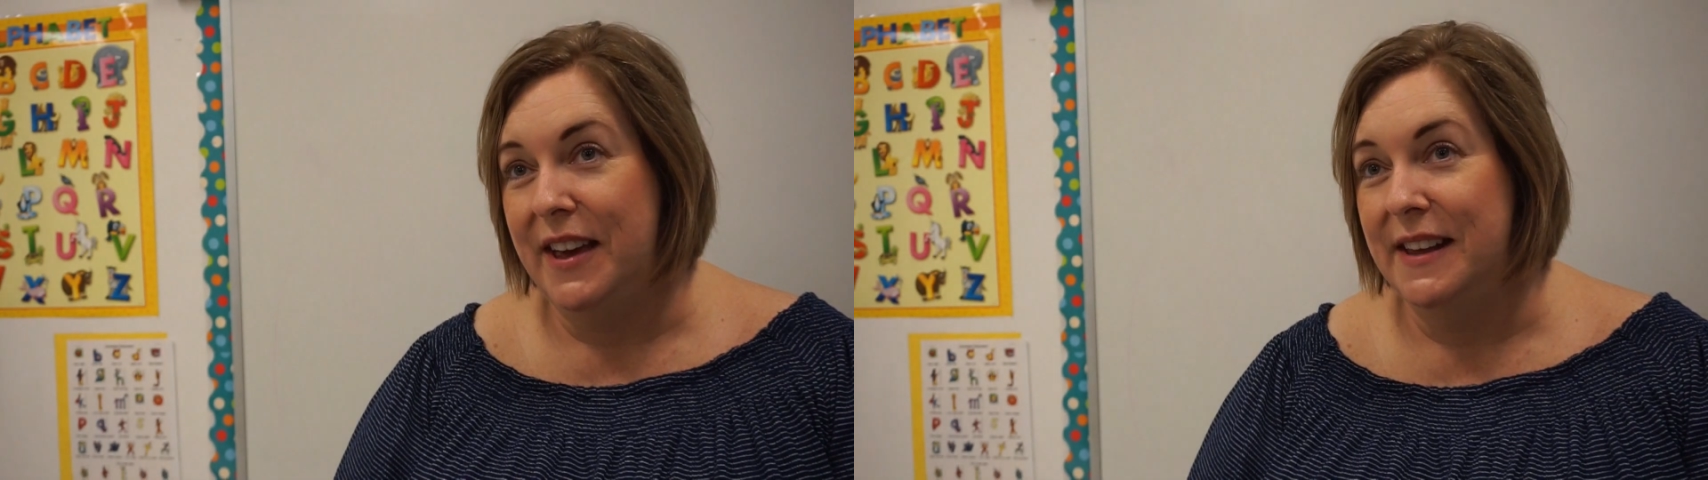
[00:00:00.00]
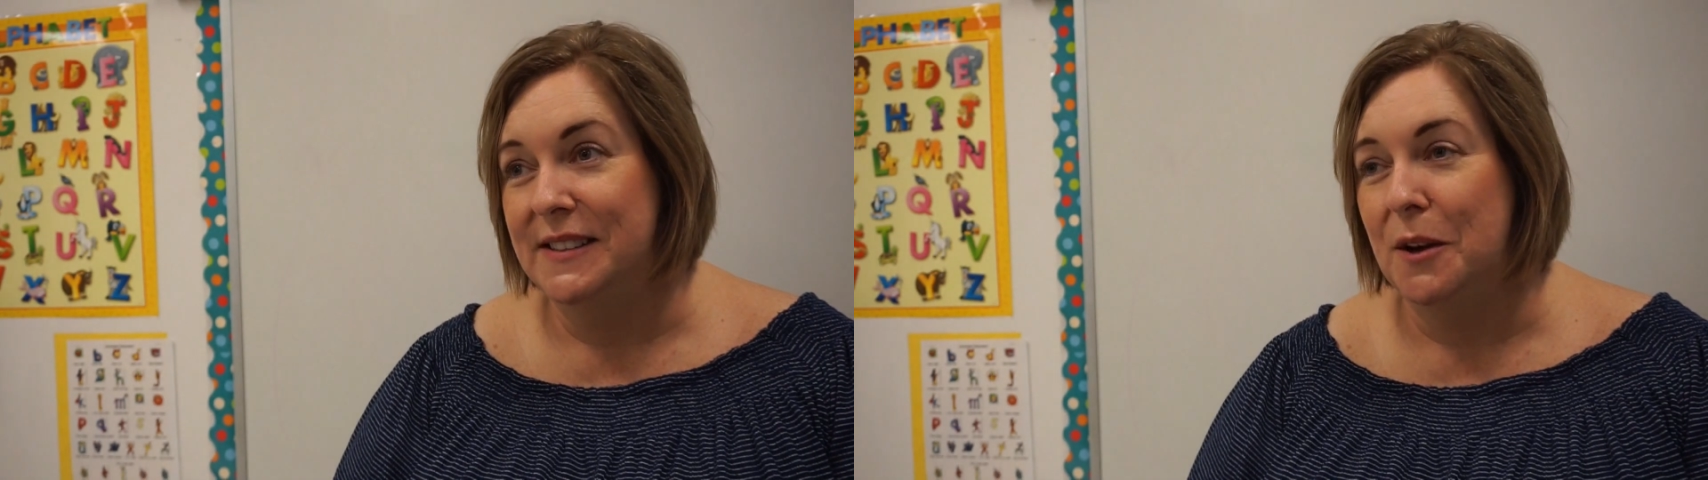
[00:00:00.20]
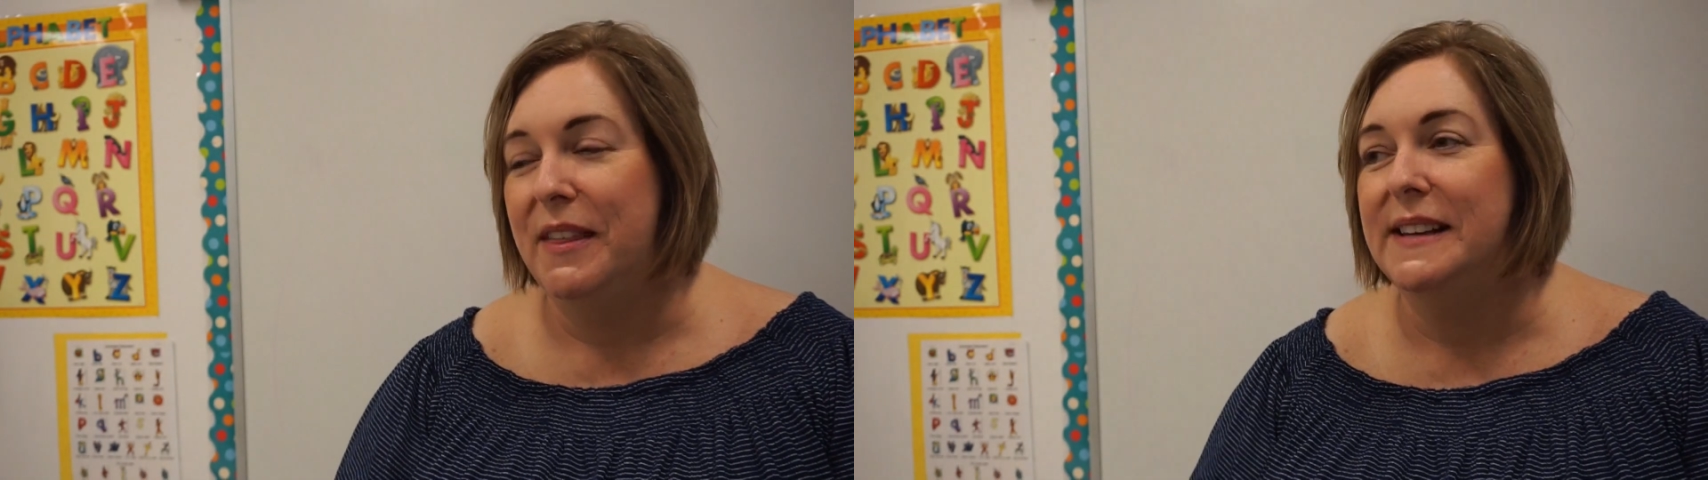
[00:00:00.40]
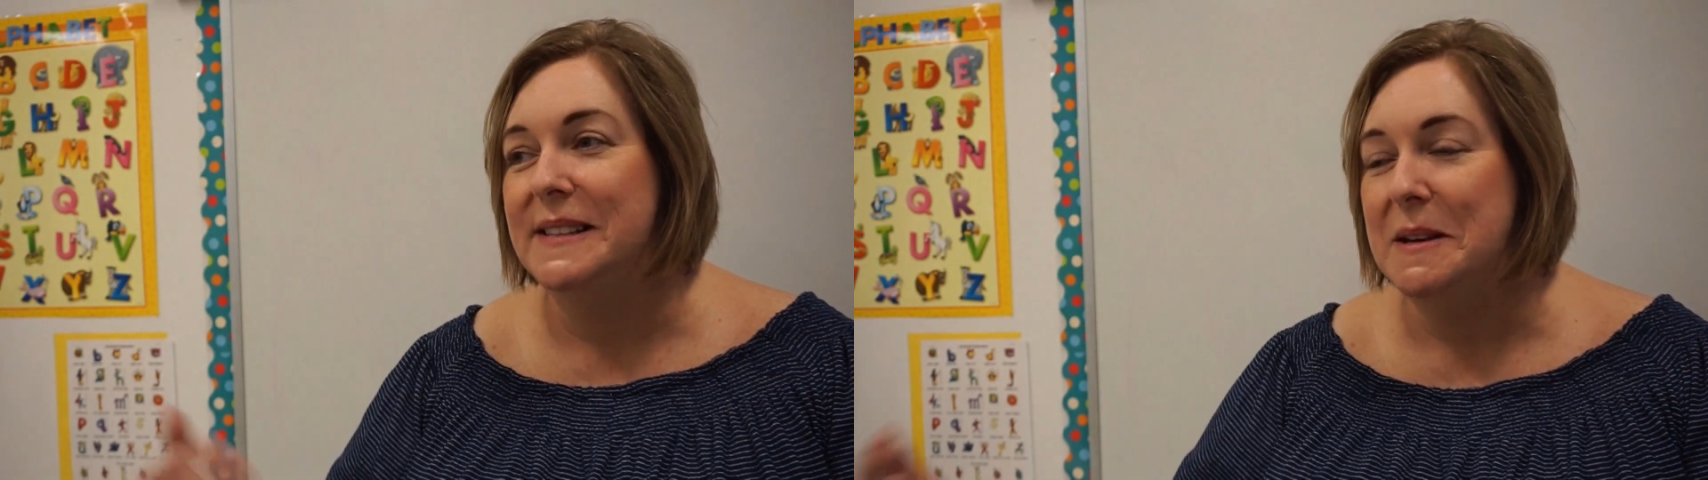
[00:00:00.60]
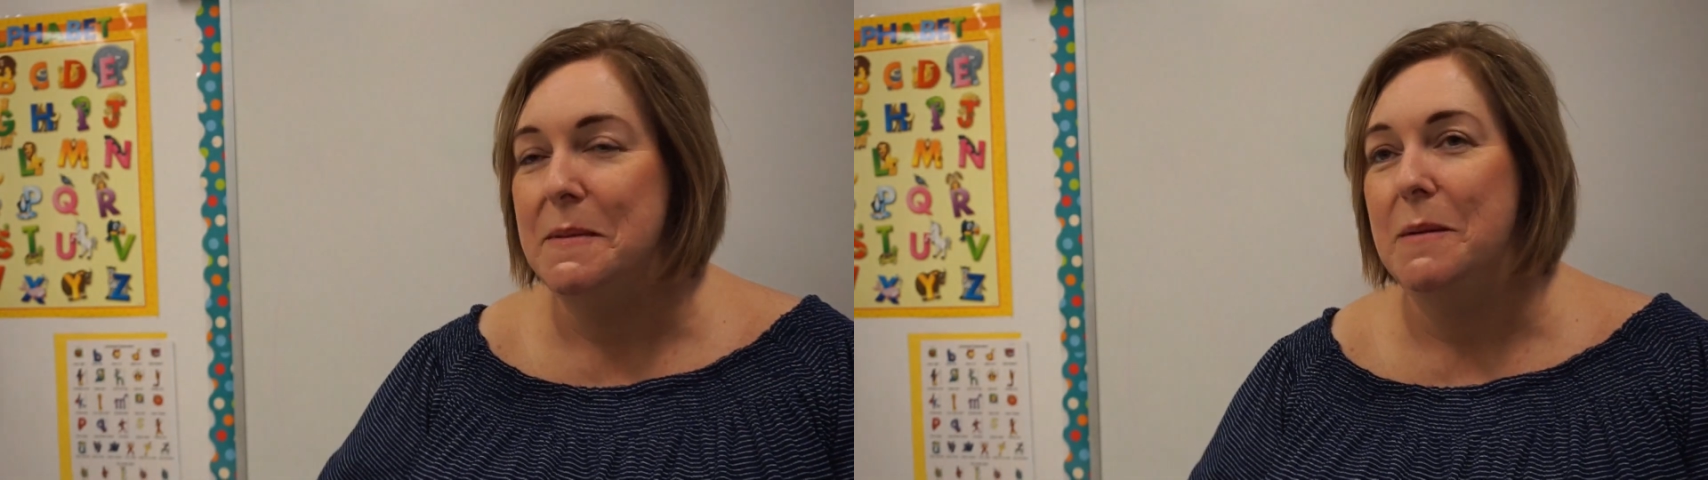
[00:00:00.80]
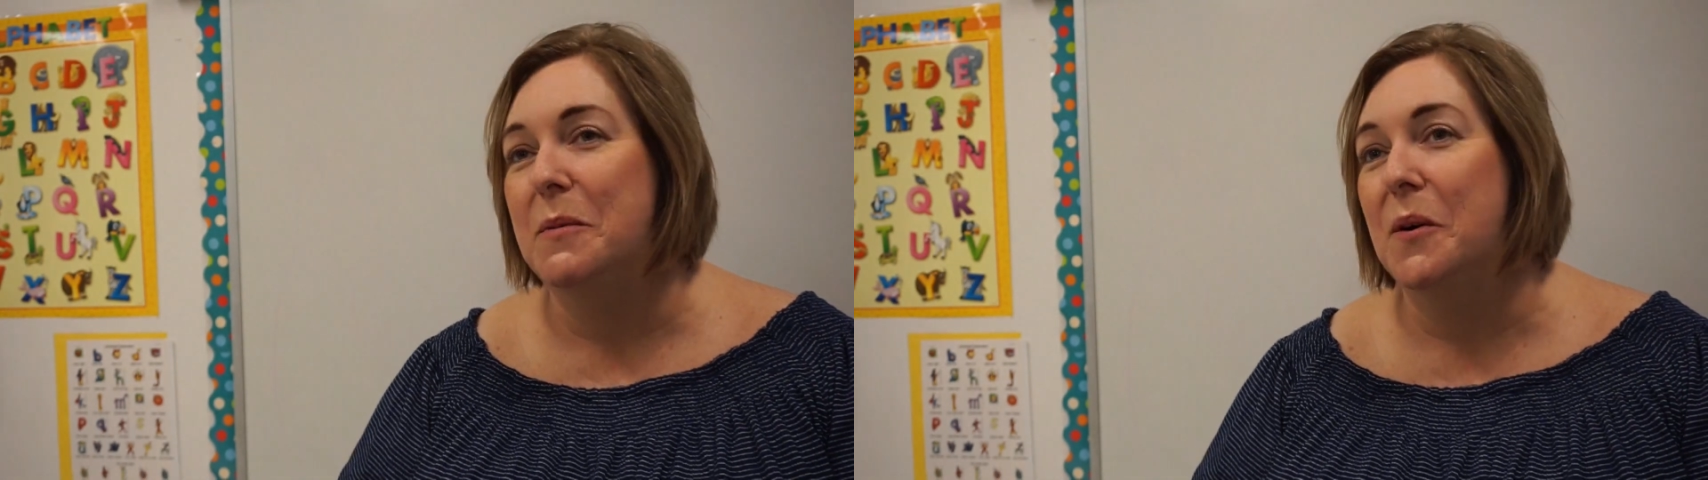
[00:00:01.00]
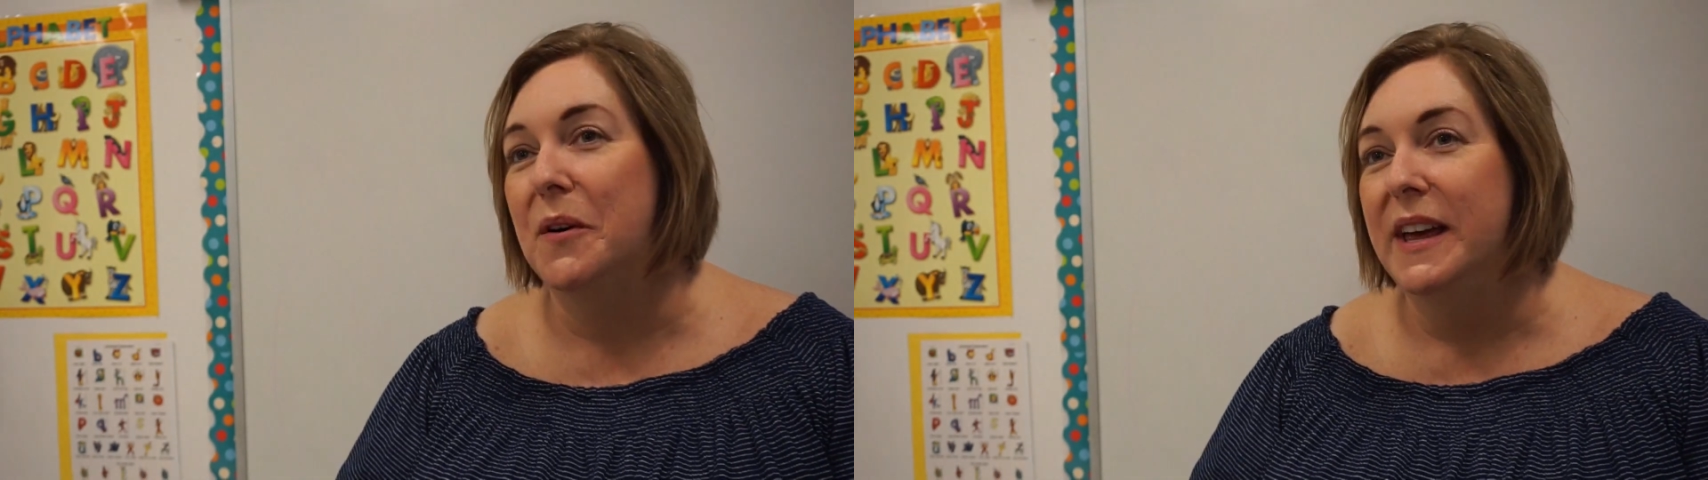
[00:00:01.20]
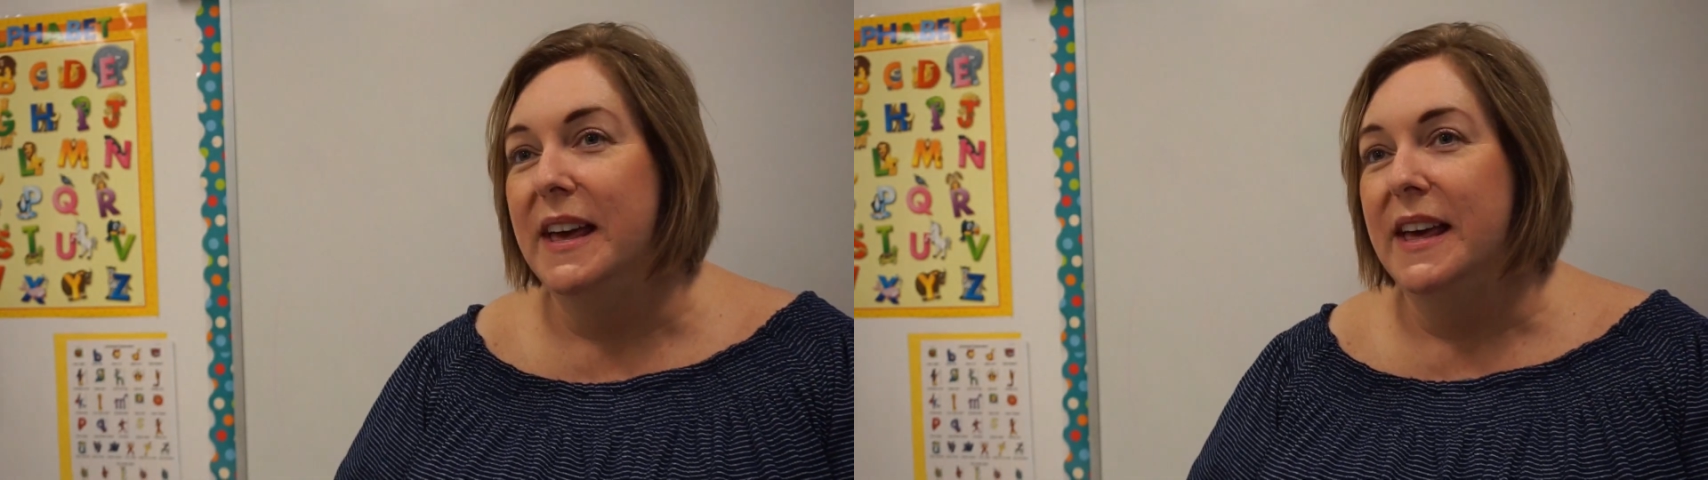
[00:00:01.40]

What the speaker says: And so they see people